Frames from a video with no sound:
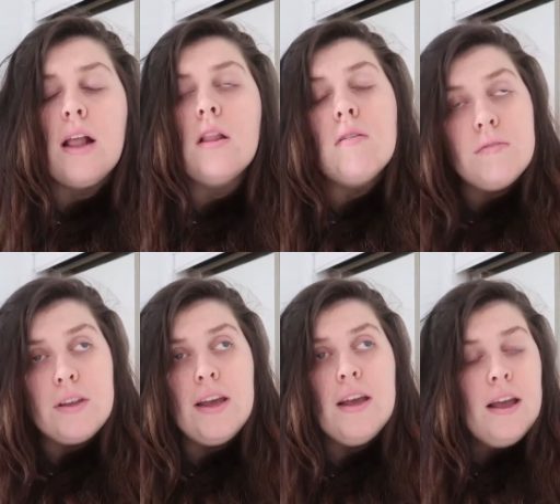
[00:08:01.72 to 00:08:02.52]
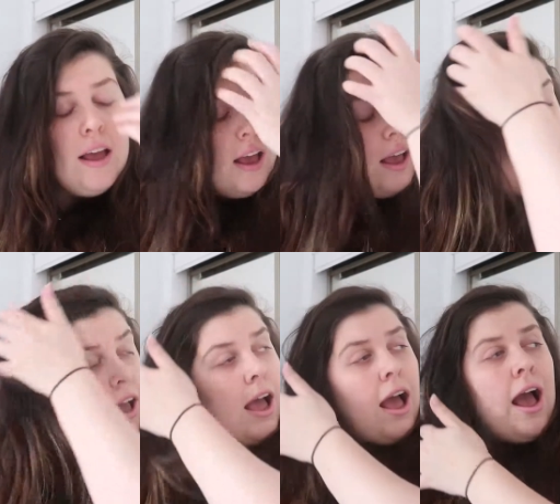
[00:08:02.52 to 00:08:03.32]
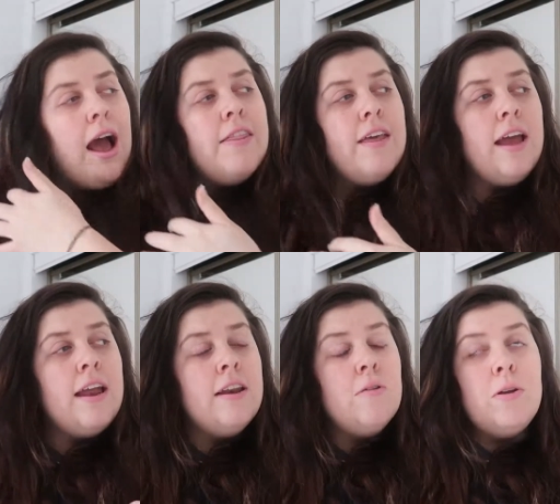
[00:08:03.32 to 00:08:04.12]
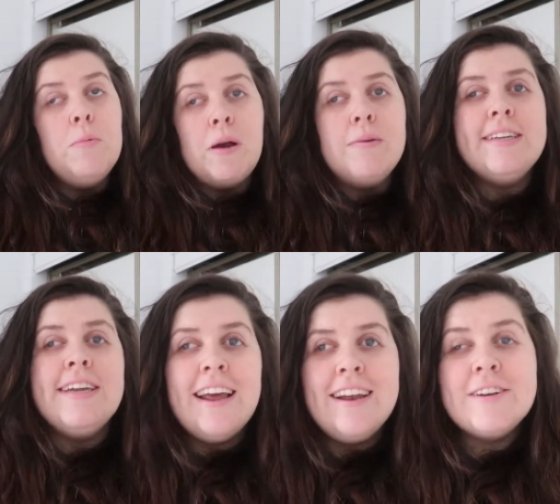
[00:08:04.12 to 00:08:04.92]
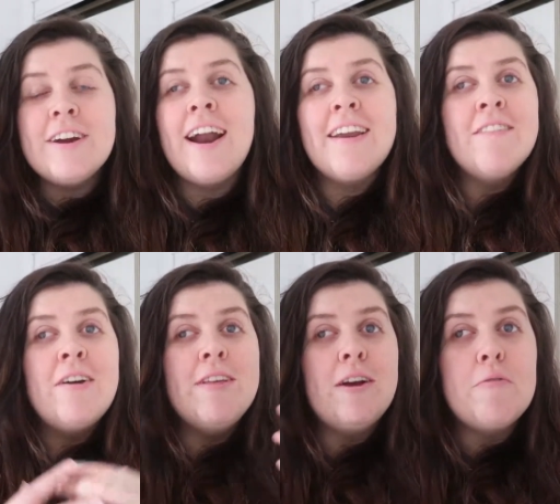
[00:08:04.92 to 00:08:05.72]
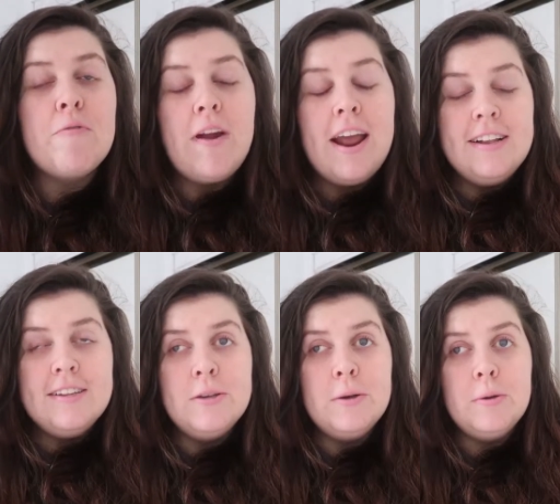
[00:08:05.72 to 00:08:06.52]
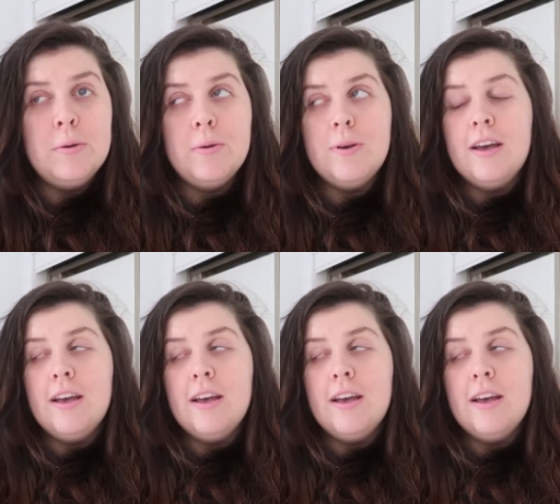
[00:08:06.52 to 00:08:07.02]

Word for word: and I loved it. And then when you become a teenager and you've not really got friends who